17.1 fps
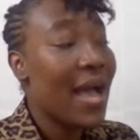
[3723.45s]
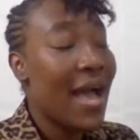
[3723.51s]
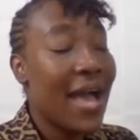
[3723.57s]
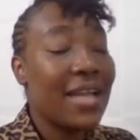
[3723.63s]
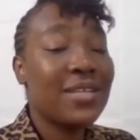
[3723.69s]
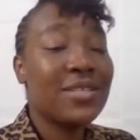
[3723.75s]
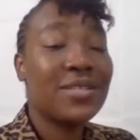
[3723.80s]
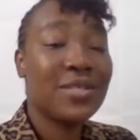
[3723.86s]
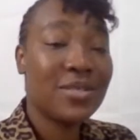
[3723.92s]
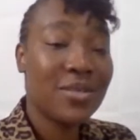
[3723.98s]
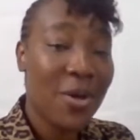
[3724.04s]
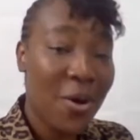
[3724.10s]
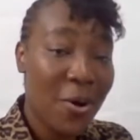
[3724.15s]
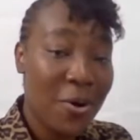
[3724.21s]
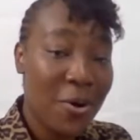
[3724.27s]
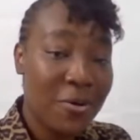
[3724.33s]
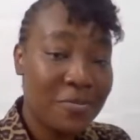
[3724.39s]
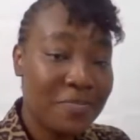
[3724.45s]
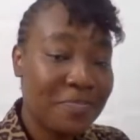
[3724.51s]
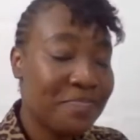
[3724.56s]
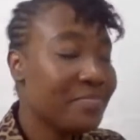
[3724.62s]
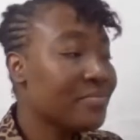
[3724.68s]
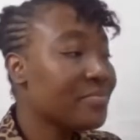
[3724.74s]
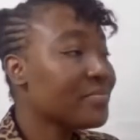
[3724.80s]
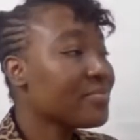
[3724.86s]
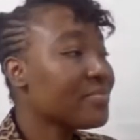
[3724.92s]
And so
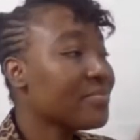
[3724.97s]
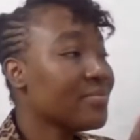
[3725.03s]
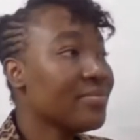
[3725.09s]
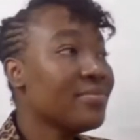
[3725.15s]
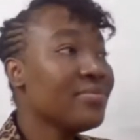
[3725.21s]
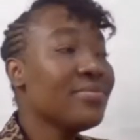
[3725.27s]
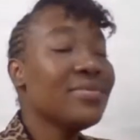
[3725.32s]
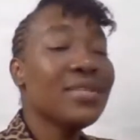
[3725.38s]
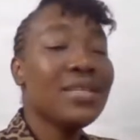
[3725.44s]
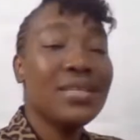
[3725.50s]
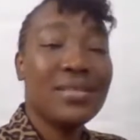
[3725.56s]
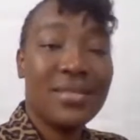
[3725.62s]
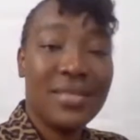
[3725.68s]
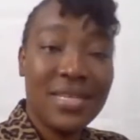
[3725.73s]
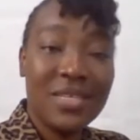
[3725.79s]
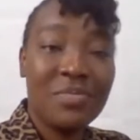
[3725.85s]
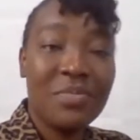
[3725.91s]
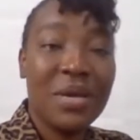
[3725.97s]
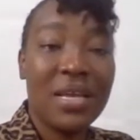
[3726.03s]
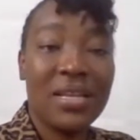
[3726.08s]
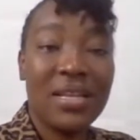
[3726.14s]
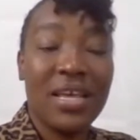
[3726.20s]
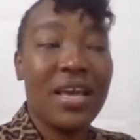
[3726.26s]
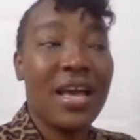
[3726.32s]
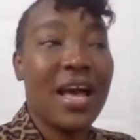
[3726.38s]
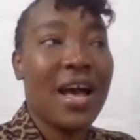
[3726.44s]
these men,
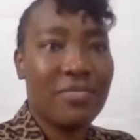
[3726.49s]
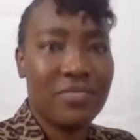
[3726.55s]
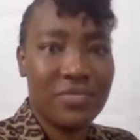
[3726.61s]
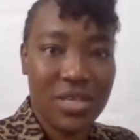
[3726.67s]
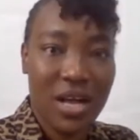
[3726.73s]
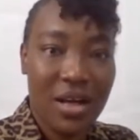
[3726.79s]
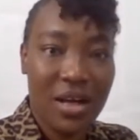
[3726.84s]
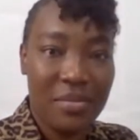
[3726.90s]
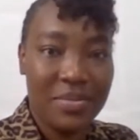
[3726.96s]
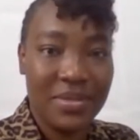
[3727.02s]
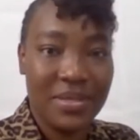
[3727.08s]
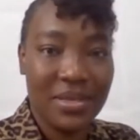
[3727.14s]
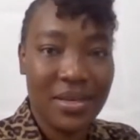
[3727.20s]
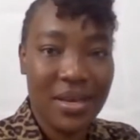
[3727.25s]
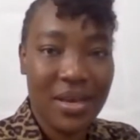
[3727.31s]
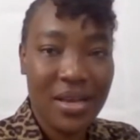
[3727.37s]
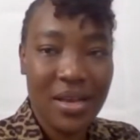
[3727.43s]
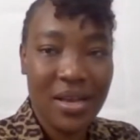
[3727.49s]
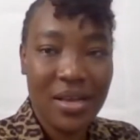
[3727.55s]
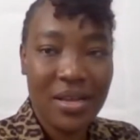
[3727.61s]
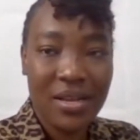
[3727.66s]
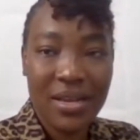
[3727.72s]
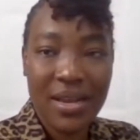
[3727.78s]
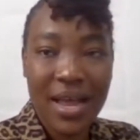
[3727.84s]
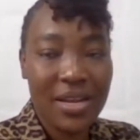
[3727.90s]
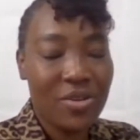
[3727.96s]
they have jobs
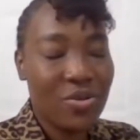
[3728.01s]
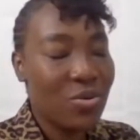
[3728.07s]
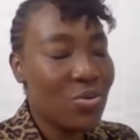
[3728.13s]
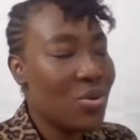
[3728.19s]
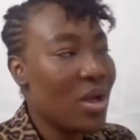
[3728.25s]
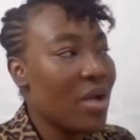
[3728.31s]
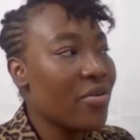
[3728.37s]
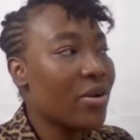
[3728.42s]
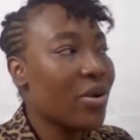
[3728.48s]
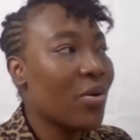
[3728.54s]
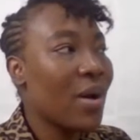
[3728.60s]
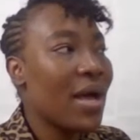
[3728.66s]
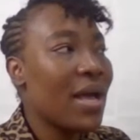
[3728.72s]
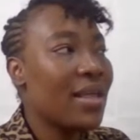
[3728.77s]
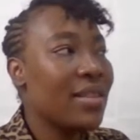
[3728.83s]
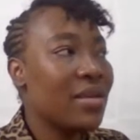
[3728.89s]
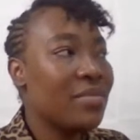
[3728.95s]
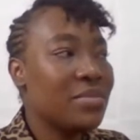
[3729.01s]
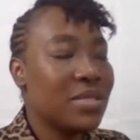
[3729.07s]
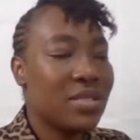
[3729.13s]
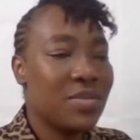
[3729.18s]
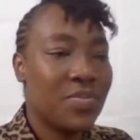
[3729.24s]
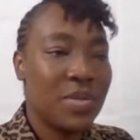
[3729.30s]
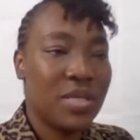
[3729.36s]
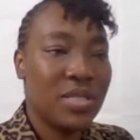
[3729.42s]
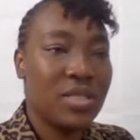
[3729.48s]
that do not require them to
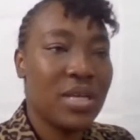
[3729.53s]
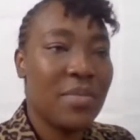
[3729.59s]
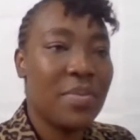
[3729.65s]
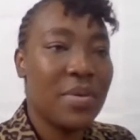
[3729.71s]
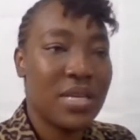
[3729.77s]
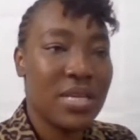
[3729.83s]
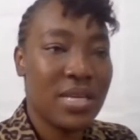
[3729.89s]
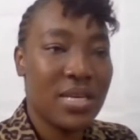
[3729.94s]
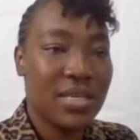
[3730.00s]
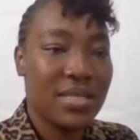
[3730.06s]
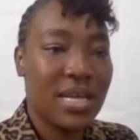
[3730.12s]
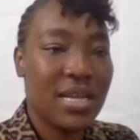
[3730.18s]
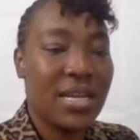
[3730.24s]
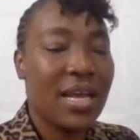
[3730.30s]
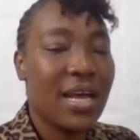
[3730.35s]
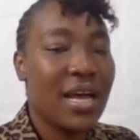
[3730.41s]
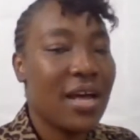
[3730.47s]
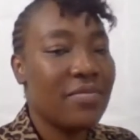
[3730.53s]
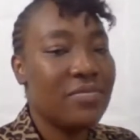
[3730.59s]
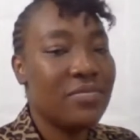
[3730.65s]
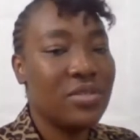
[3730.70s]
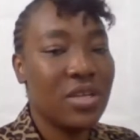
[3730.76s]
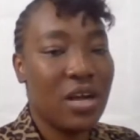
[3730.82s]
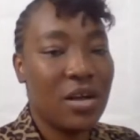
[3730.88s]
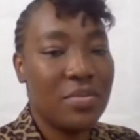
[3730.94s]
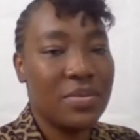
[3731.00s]
speak Japanese, and they have
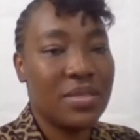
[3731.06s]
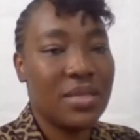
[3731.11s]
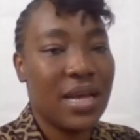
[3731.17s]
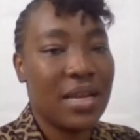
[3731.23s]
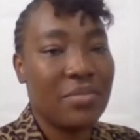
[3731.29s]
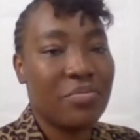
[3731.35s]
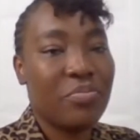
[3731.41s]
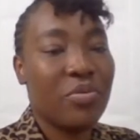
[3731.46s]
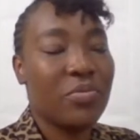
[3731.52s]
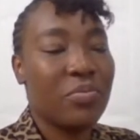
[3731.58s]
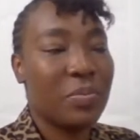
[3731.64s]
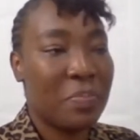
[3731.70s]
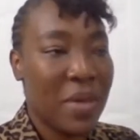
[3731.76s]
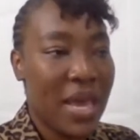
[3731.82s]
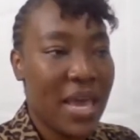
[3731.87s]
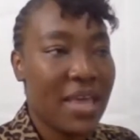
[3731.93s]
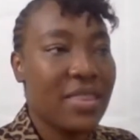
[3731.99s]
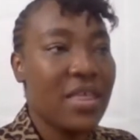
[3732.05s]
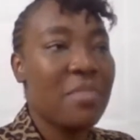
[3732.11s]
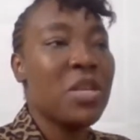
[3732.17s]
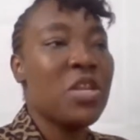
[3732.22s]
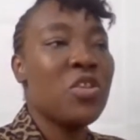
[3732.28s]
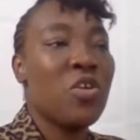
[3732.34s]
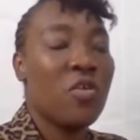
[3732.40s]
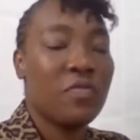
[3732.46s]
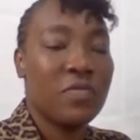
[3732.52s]
jobs that pay them
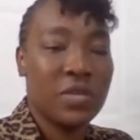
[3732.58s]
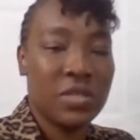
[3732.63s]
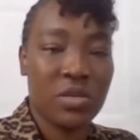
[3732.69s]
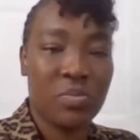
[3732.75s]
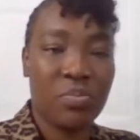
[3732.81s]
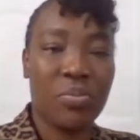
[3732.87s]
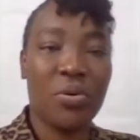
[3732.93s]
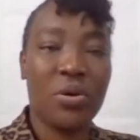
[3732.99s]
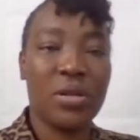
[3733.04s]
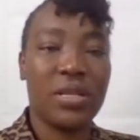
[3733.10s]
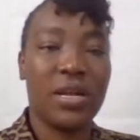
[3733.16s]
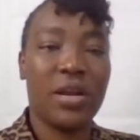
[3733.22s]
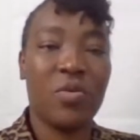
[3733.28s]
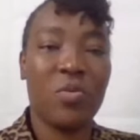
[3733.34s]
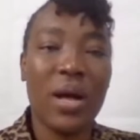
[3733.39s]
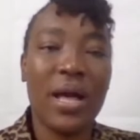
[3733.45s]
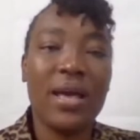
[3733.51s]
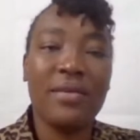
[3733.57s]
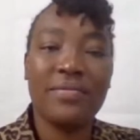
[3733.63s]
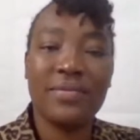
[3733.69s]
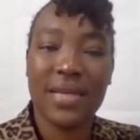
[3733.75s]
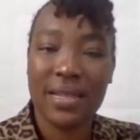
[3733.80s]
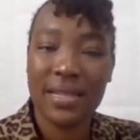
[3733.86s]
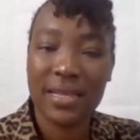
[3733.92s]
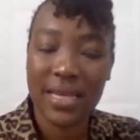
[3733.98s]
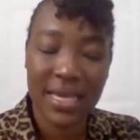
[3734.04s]
enough to support their wives
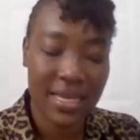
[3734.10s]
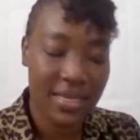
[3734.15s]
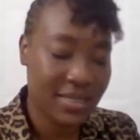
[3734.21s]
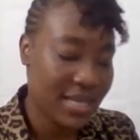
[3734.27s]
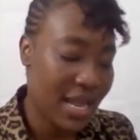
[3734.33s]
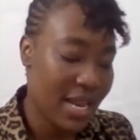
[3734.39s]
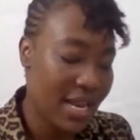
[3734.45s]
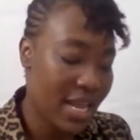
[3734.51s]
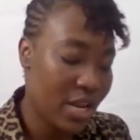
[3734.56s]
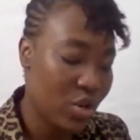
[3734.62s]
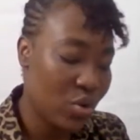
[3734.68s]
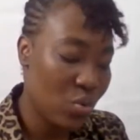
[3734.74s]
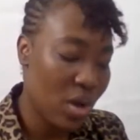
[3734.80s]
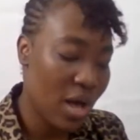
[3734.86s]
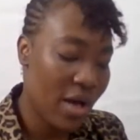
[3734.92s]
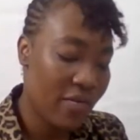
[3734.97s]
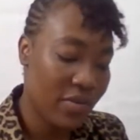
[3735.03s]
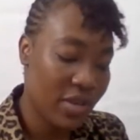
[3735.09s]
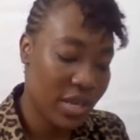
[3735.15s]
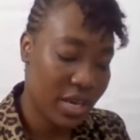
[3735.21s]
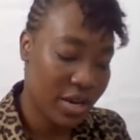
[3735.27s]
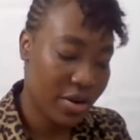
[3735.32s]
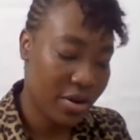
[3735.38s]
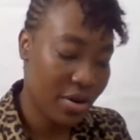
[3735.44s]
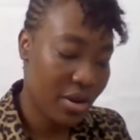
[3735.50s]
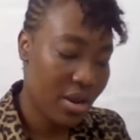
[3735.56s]
and the kids that they do have
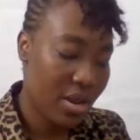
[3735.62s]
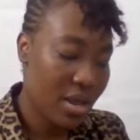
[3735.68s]
here.